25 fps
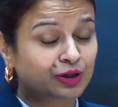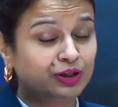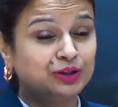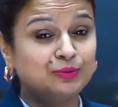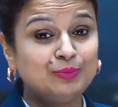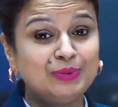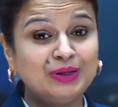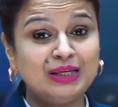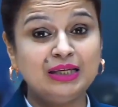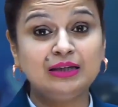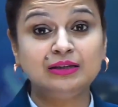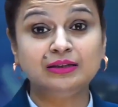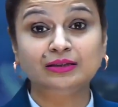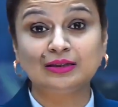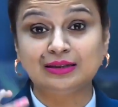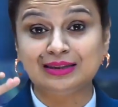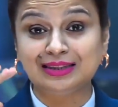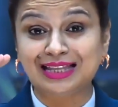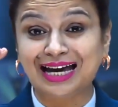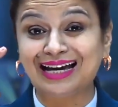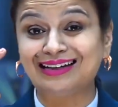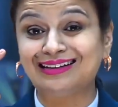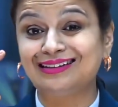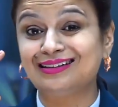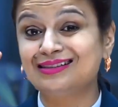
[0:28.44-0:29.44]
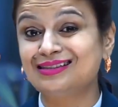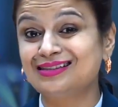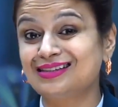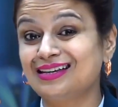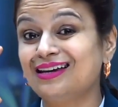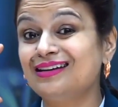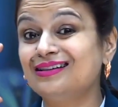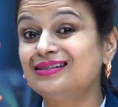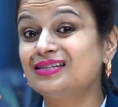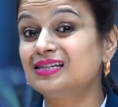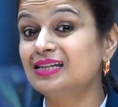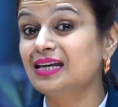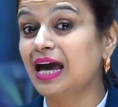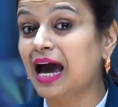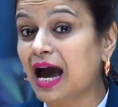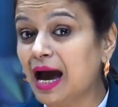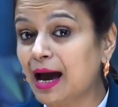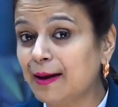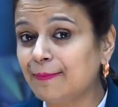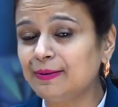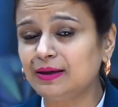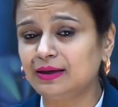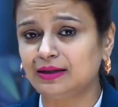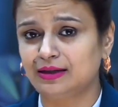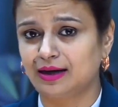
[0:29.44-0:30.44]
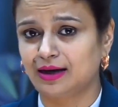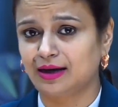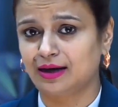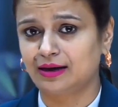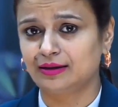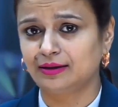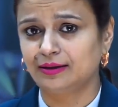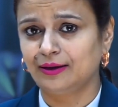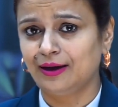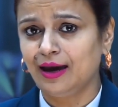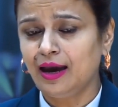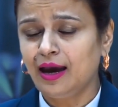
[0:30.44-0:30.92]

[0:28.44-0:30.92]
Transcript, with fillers: it means that is its habitat.